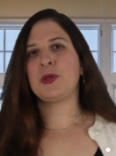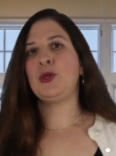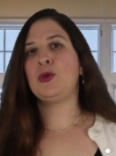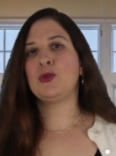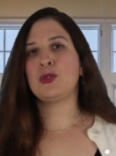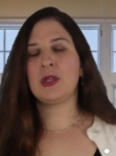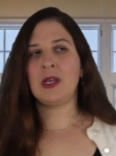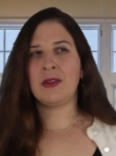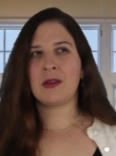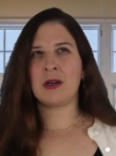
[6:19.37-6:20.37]
but
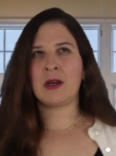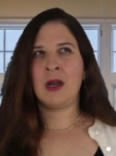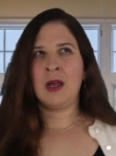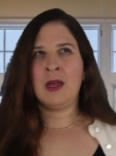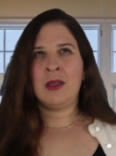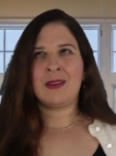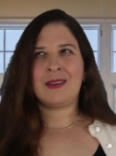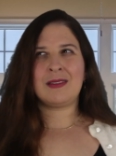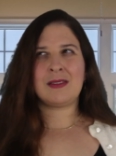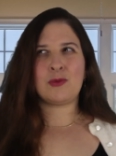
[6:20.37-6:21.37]
usually
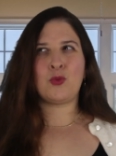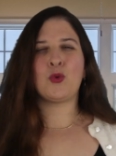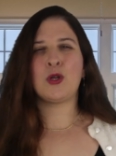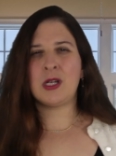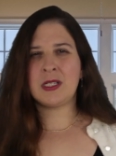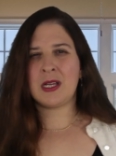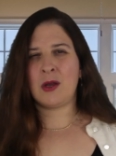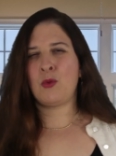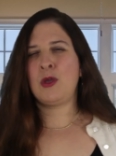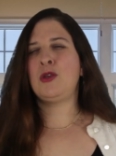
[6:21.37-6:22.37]
there's words
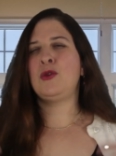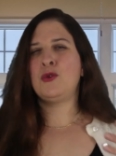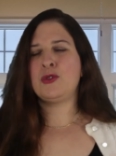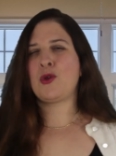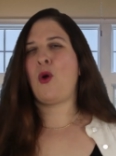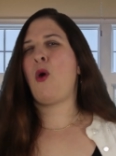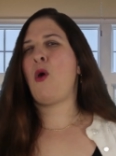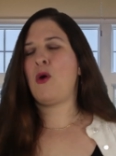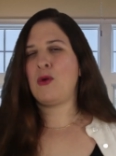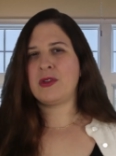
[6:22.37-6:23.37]
that we use
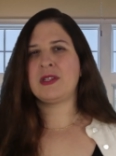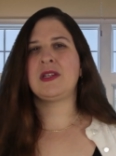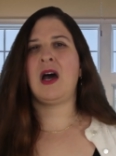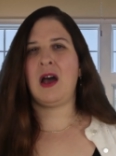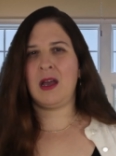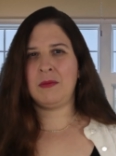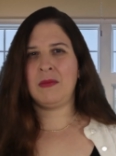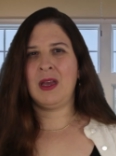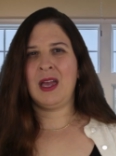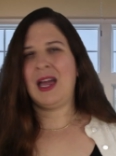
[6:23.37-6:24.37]
all the time,